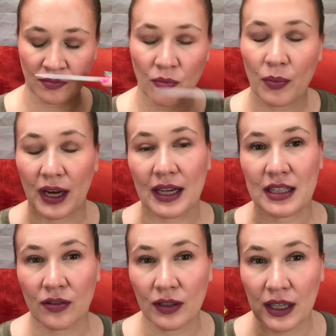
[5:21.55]
But it
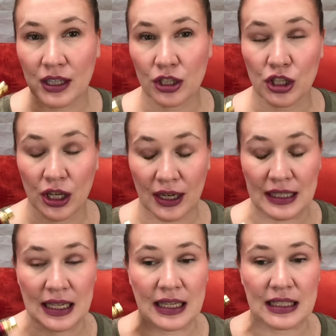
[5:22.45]
definitely is a cherry
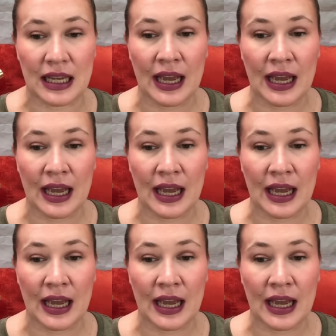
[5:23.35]
scent.